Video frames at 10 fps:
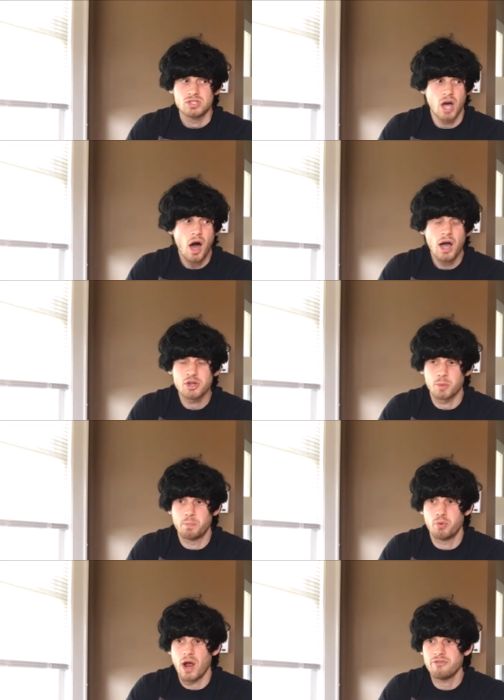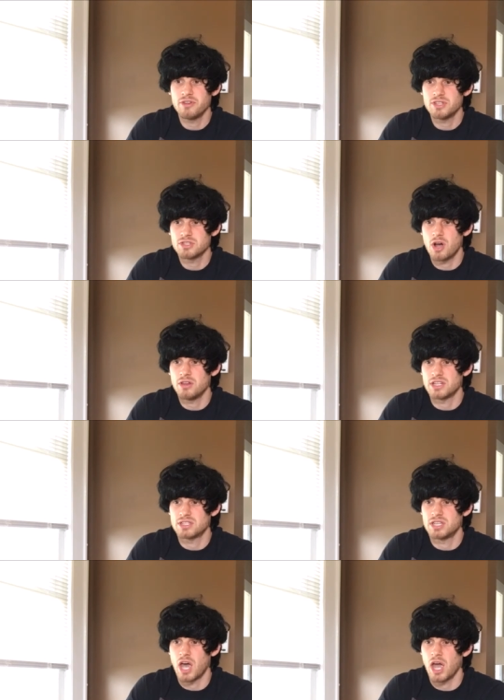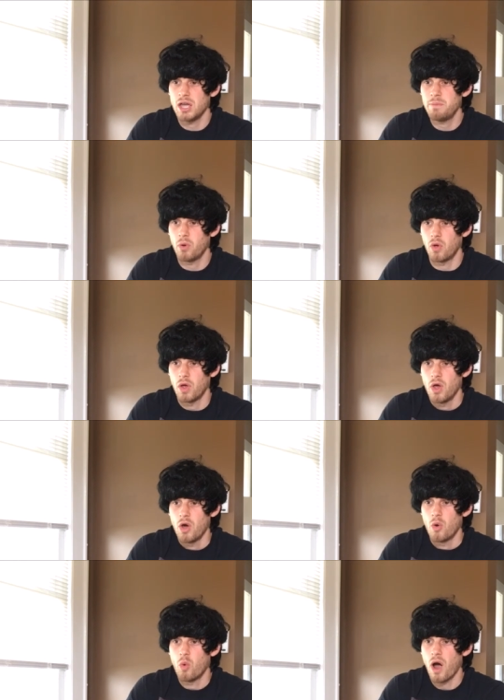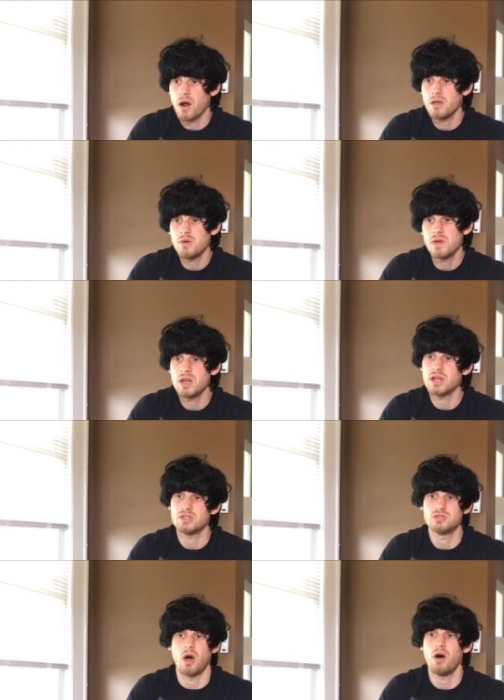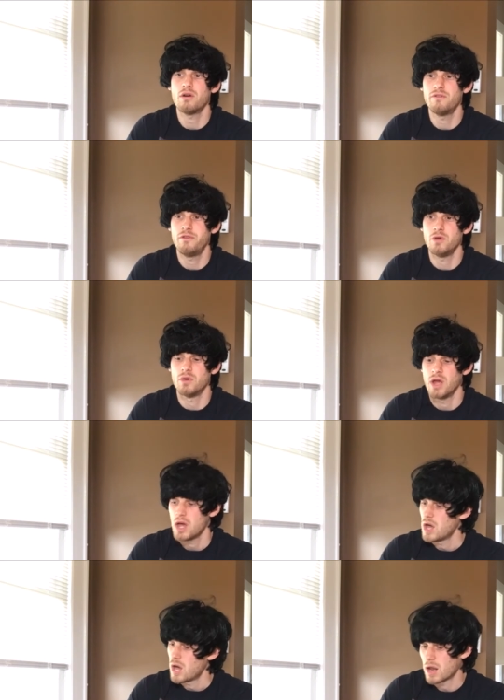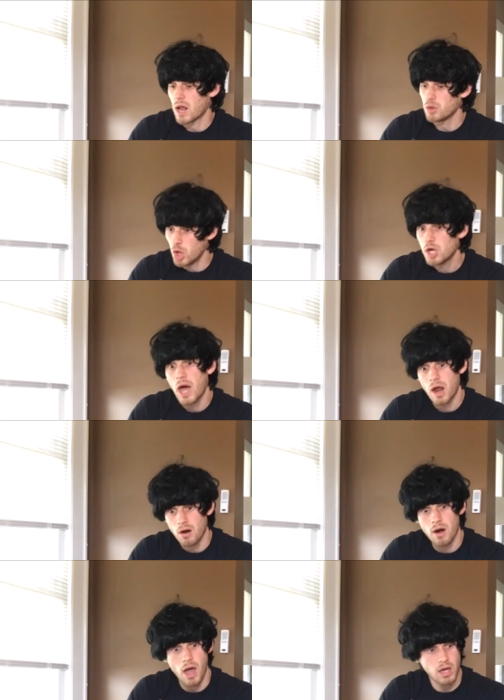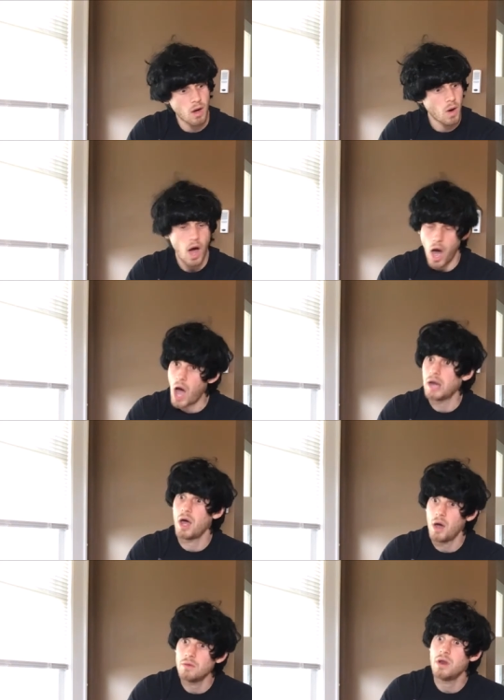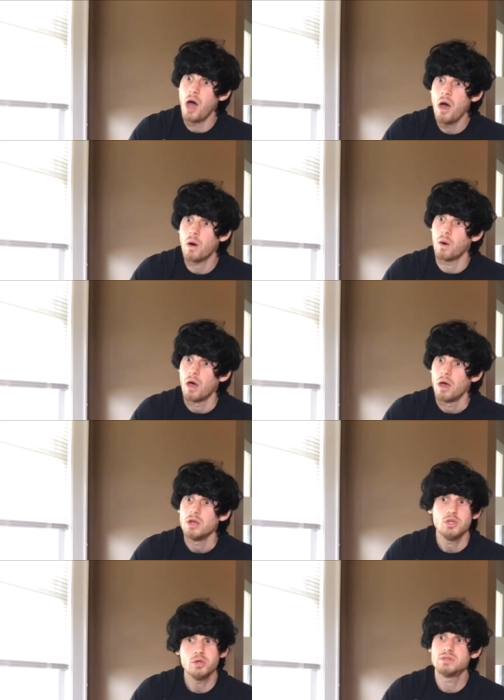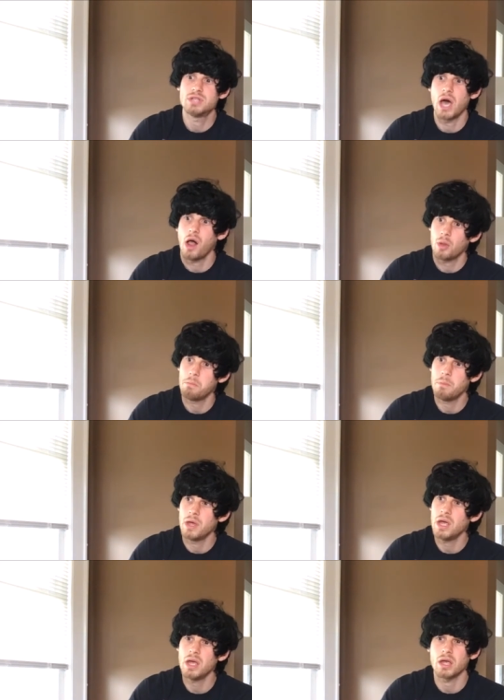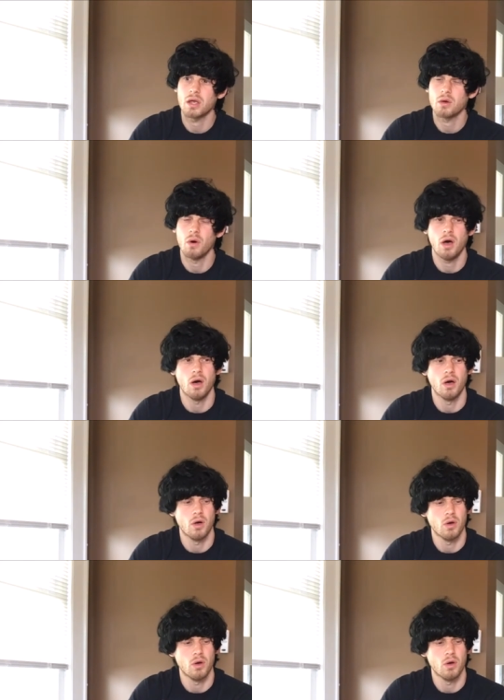Todd, your breakfast is on the table. Why are you eating dog food? And I look at her and I go, I don't know. You tell me. Look.